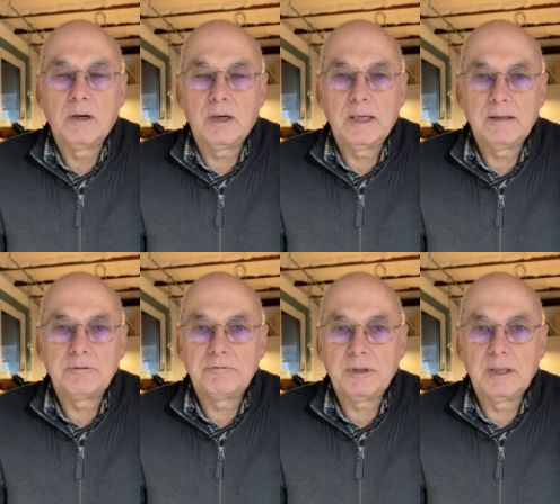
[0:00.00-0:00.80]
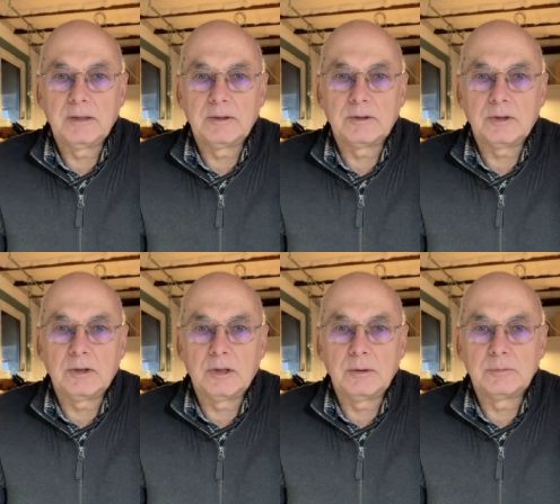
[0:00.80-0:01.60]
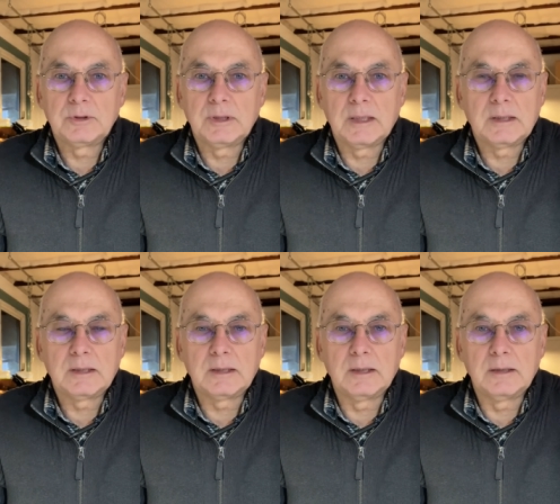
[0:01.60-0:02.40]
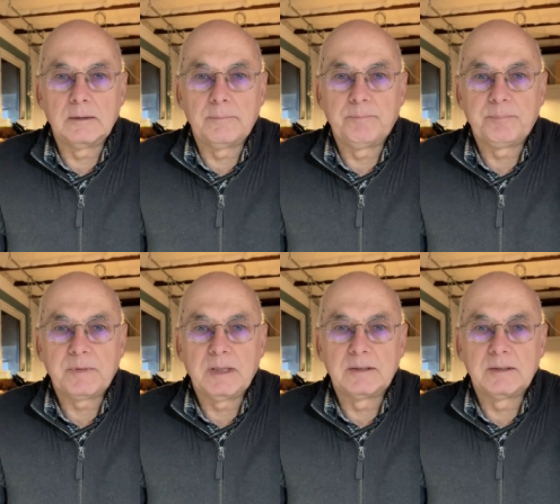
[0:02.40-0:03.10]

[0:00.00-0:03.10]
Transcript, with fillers: I have found at times that um,